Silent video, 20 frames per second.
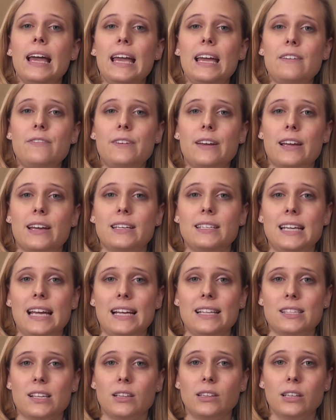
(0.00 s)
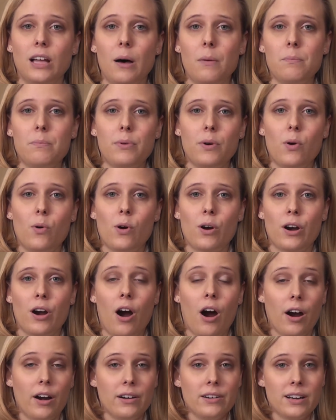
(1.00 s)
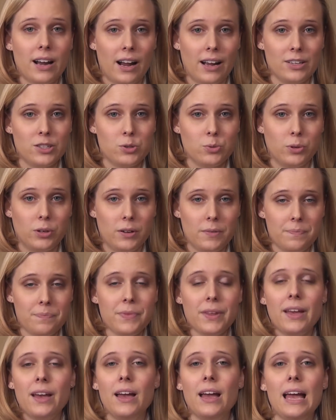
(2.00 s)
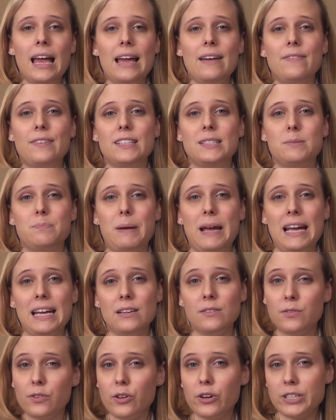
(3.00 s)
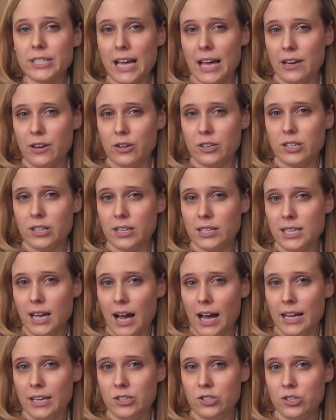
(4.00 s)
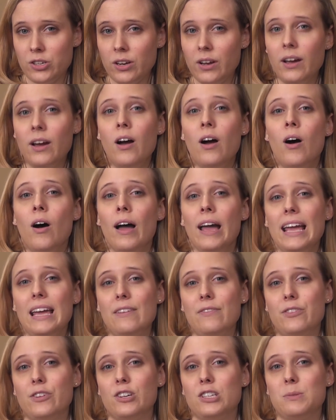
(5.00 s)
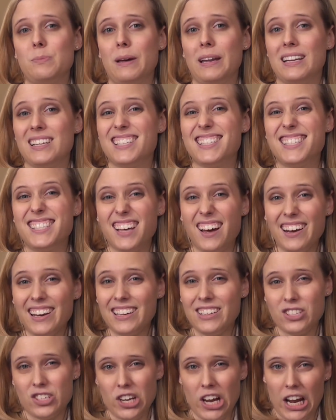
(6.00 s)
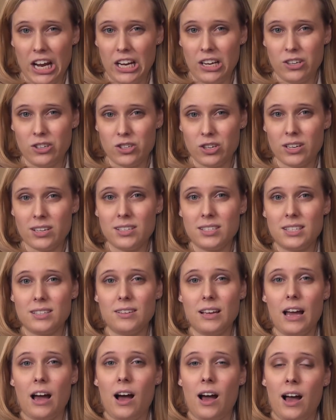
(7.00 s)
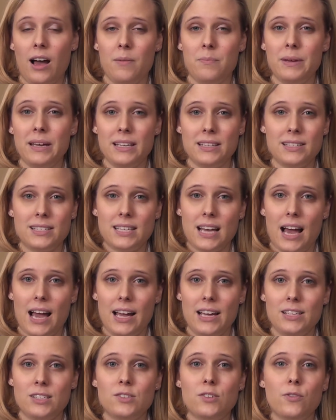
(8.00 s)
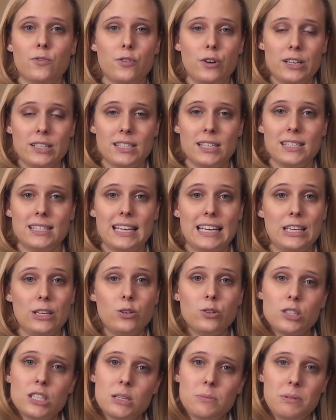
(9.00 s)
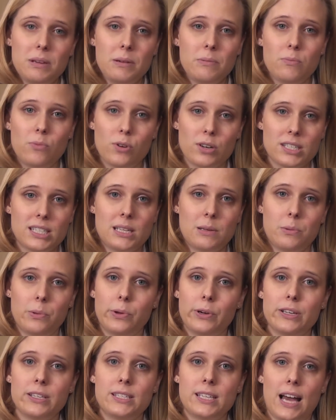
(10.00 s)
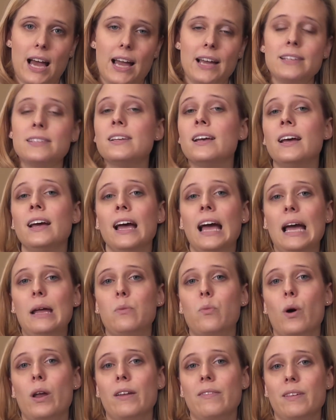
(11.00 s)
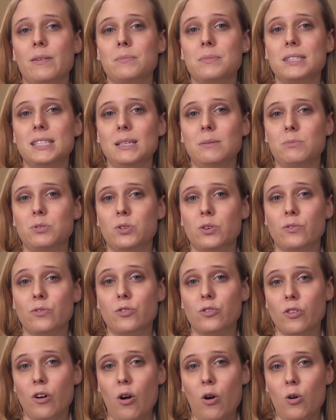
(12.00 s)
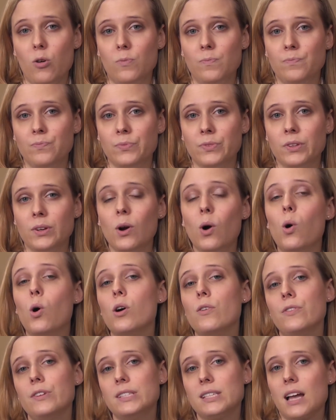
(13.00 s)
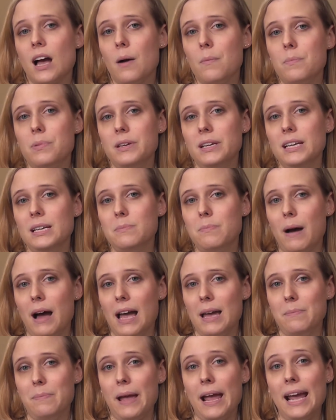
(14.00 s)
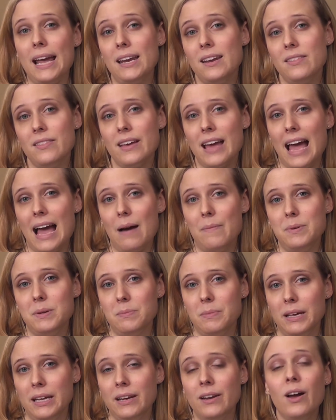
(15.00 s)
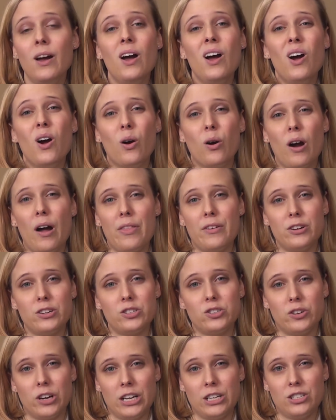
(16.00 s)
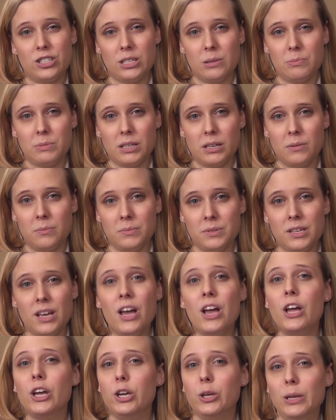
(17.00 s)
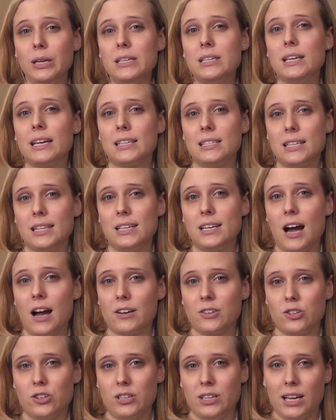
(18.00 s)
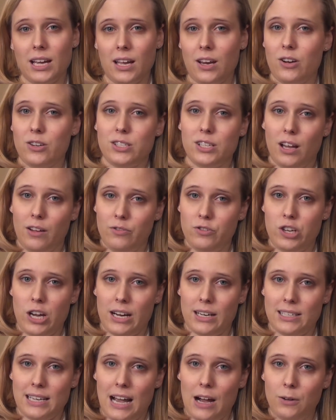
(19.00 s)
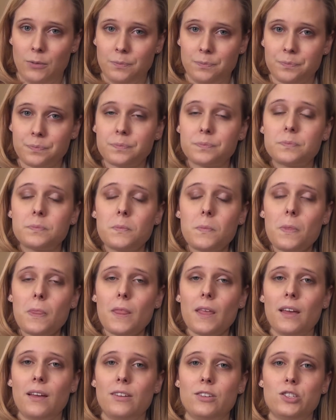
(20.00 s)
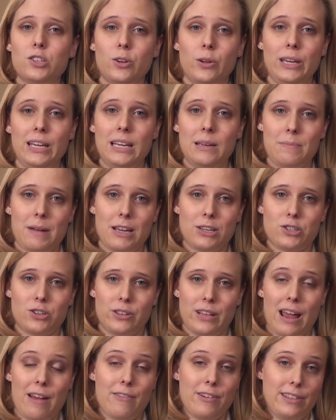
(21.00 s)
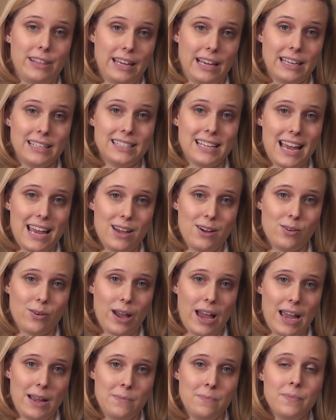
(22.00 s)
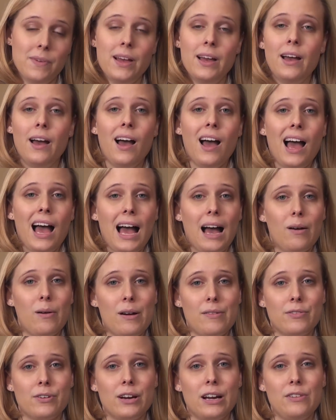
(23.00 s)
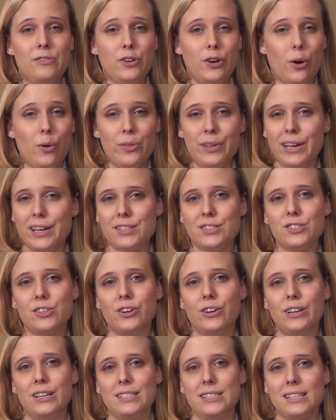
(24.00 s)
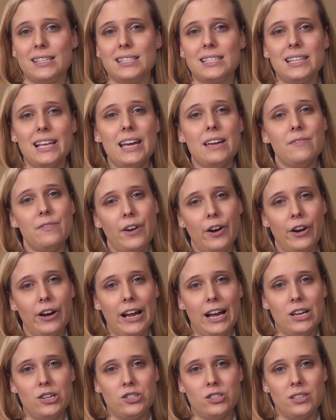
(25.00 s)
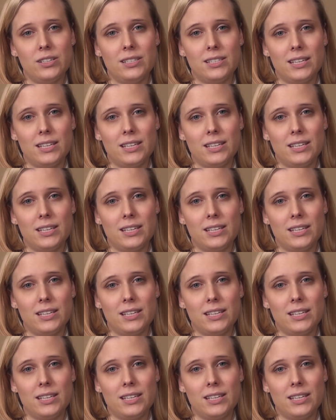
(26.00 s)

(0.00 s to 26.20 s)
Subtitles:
if it contains a lump or a hard nodule, if it's painful or tender to the touch, if there's been a sudden change in size, for instance, they used to be more similar in size and one of them seems to have grown, or if it's accompanied by pain in the abdomen or other strange symptoms, you need to get to the doctor to get yourself checked out so he can make sure that everything is A-okay. However, if your only concern is a slight variation in